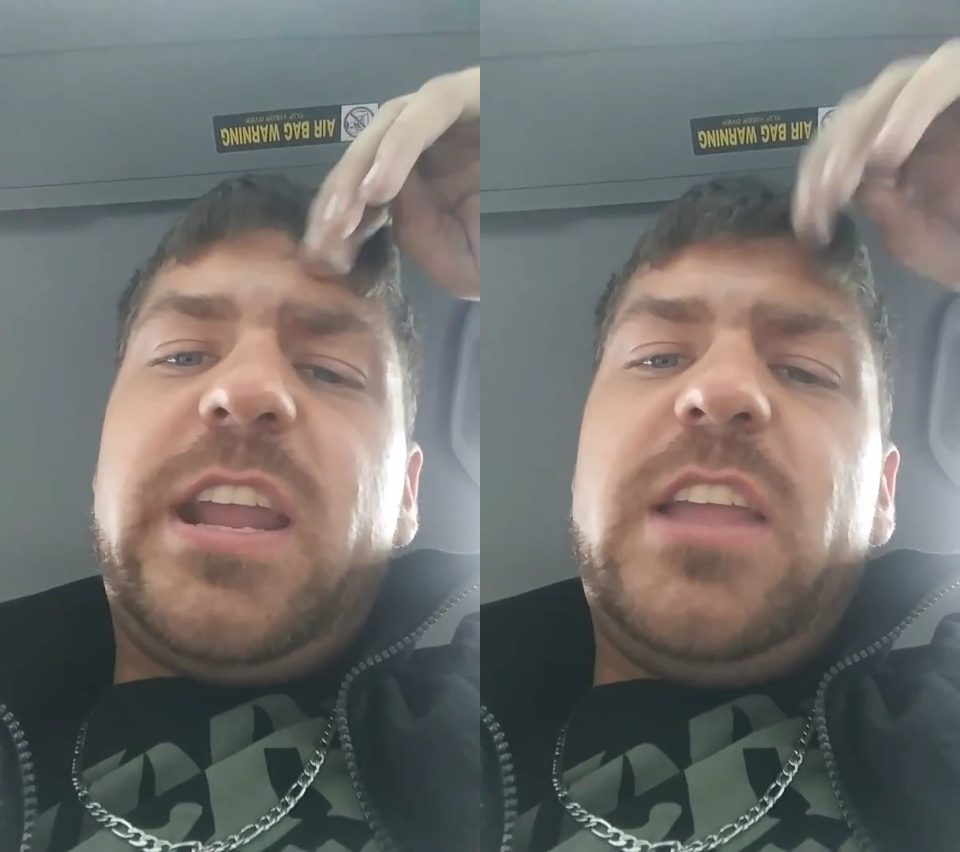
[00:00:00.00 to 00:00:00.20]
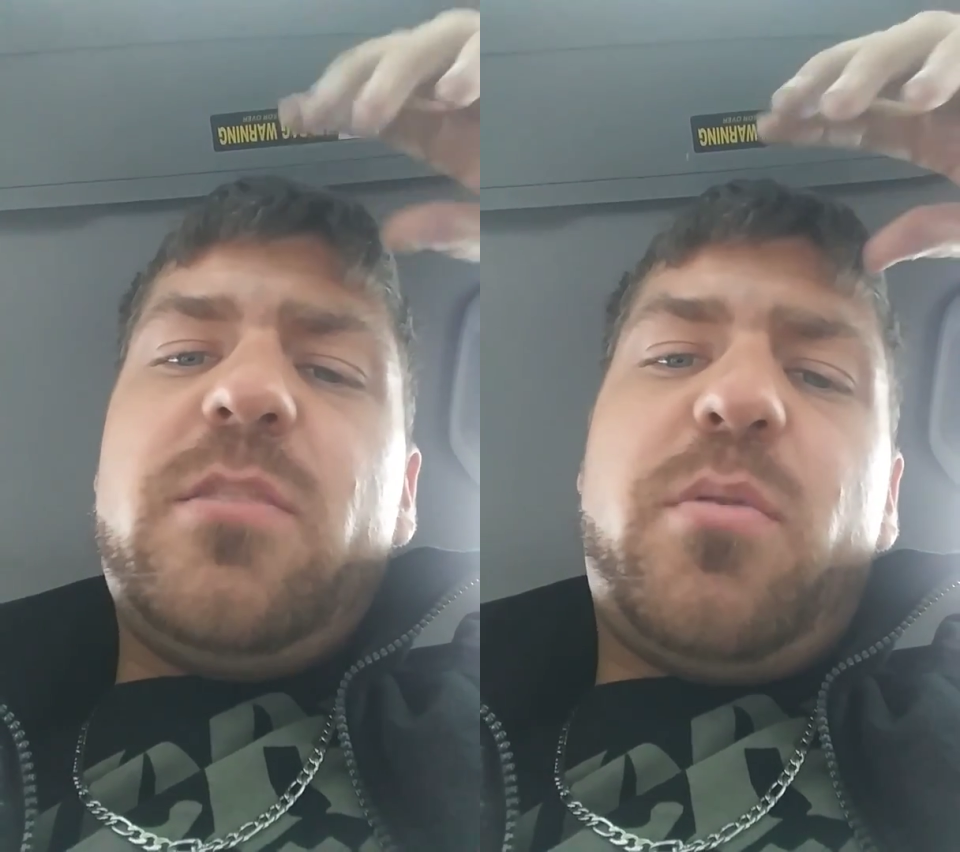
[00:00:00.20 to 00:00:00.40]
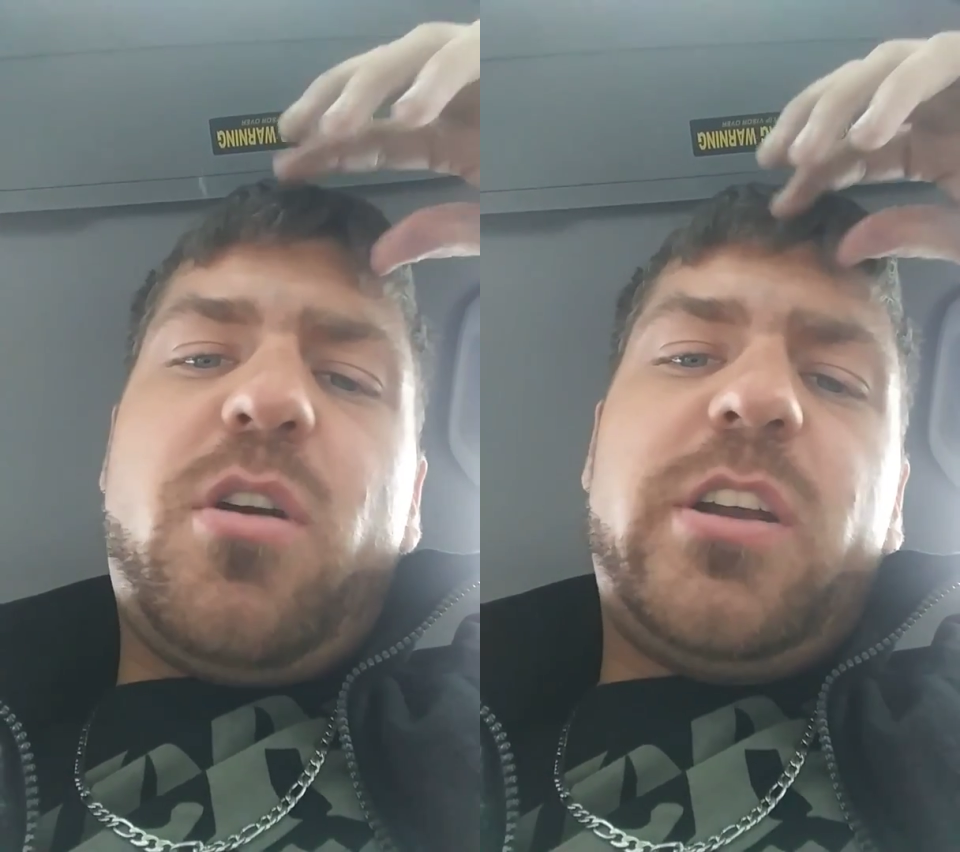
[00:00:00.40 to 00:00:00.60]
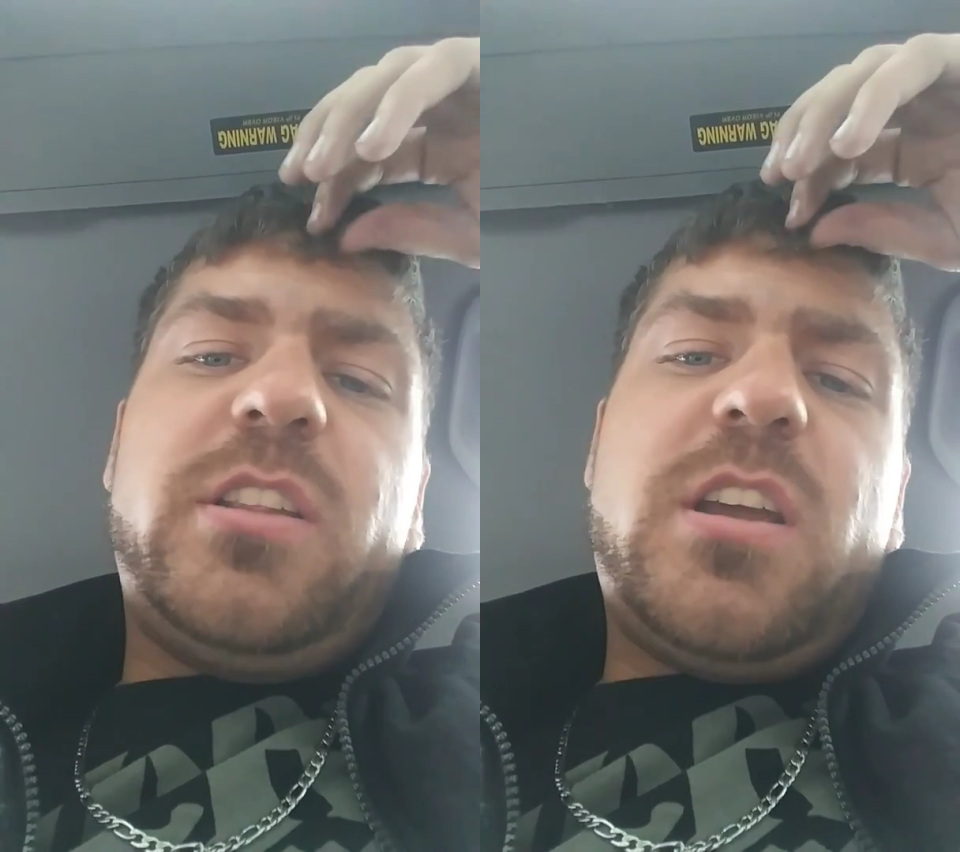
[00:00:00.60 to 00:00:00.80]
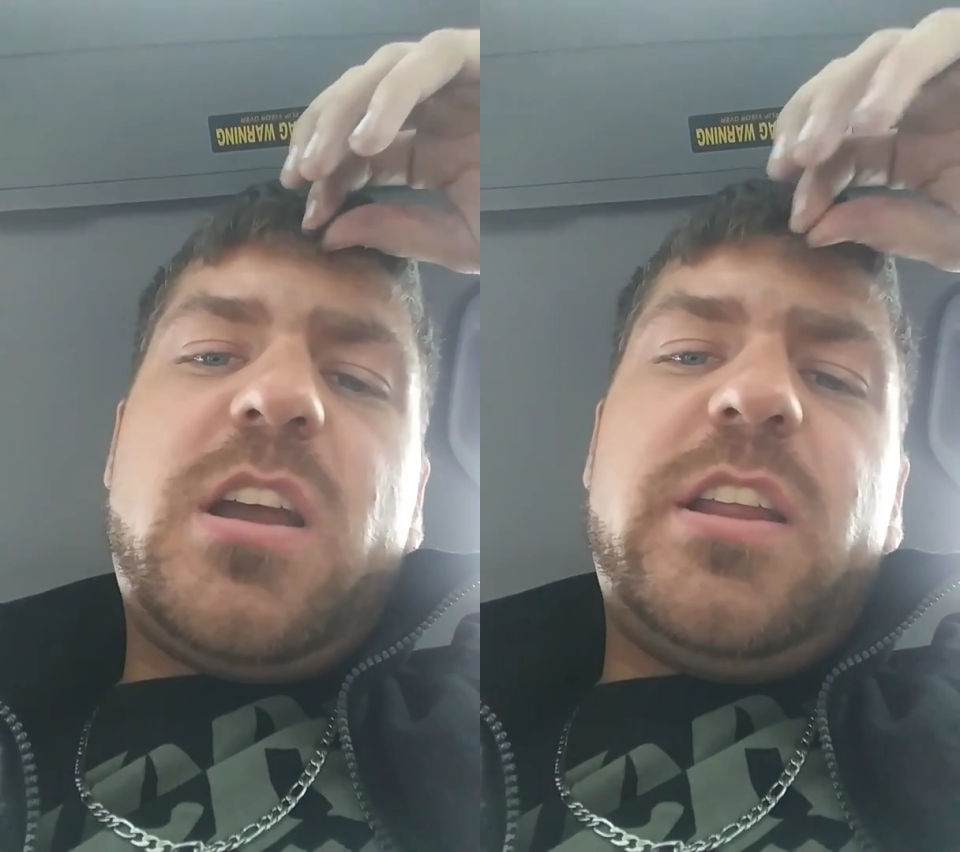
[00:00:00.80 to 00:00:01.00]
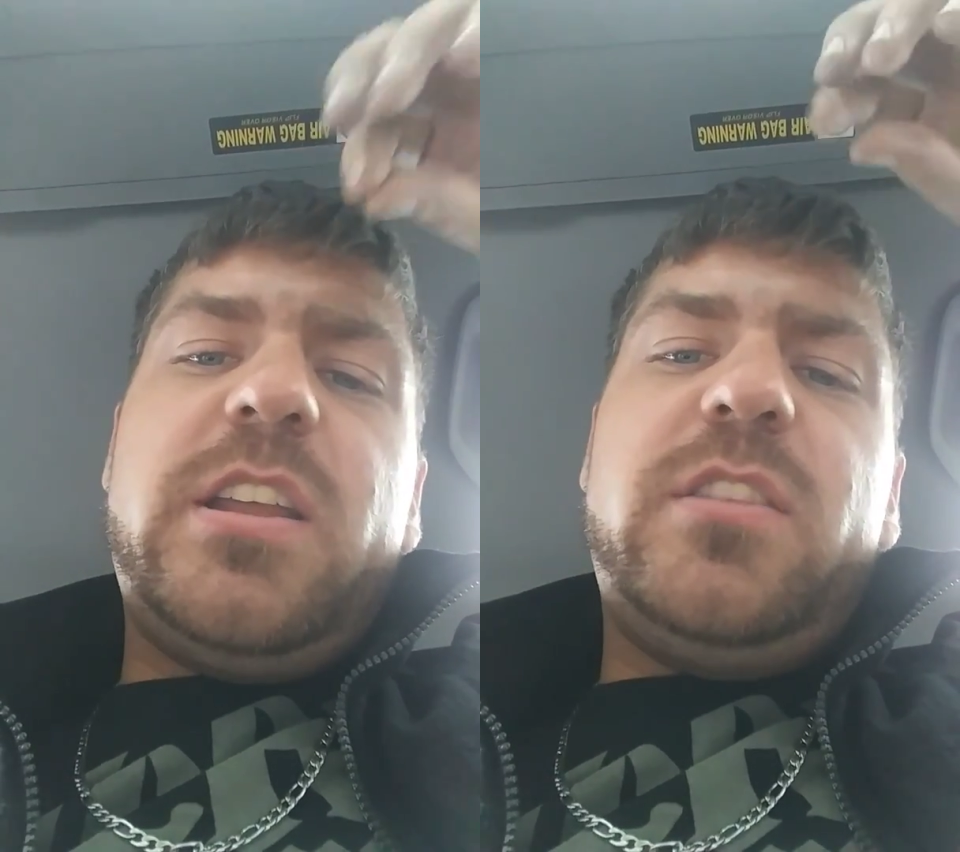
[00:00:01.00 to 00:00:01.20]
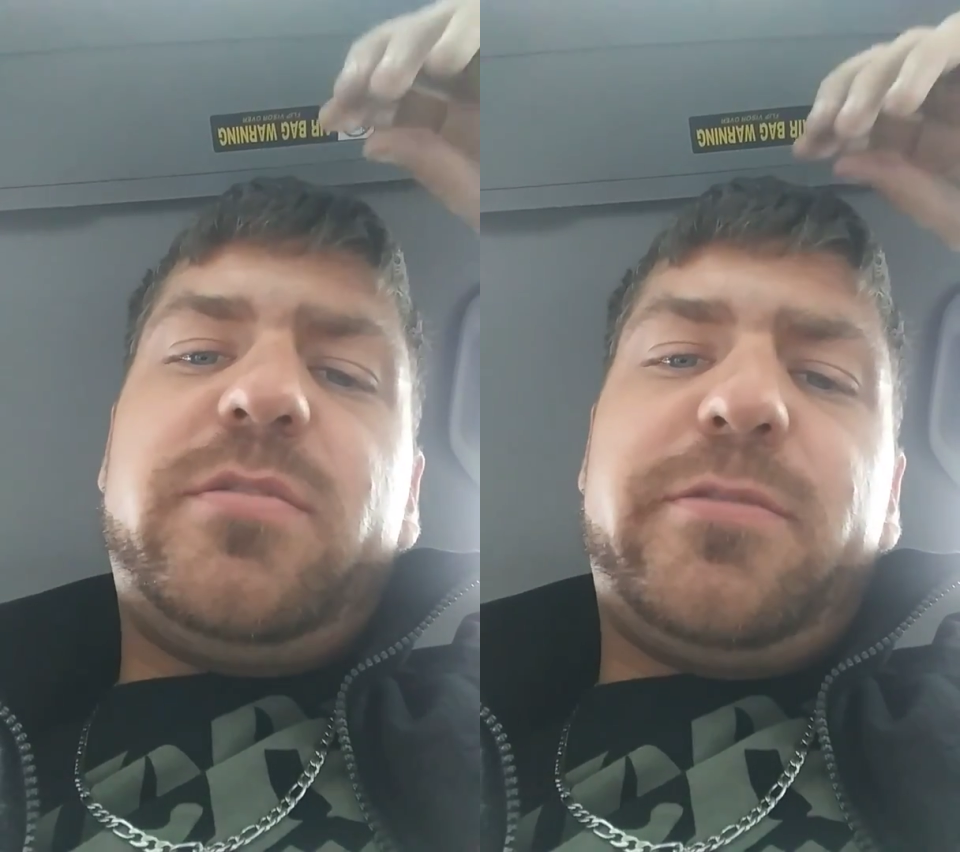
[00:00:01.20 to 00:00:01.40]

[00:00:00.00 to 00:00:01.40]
in the parking lot is